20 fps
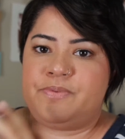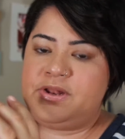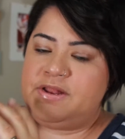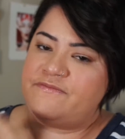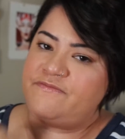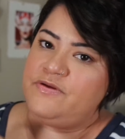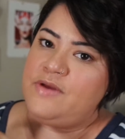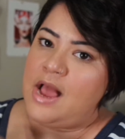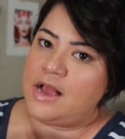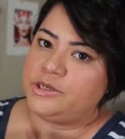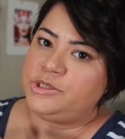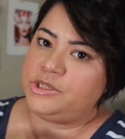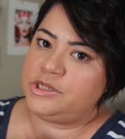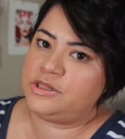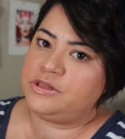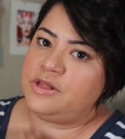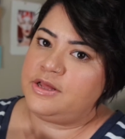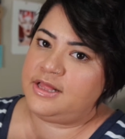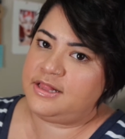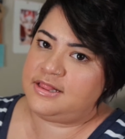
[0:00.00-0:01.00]
but if you
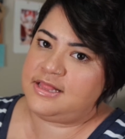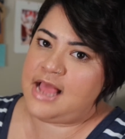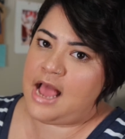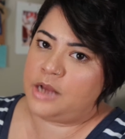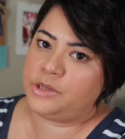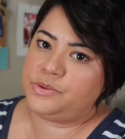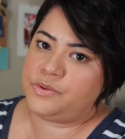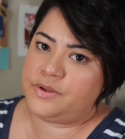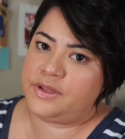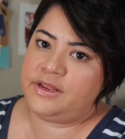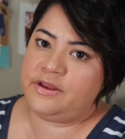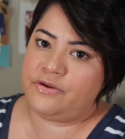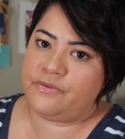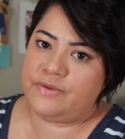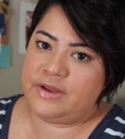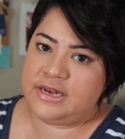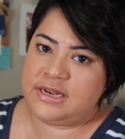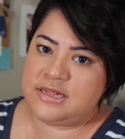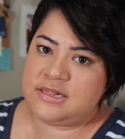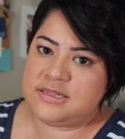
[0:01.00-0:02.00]
actually look at the actual
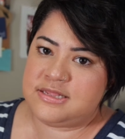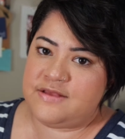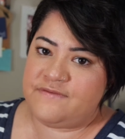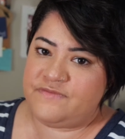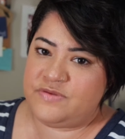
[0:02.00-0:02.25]
ingredients,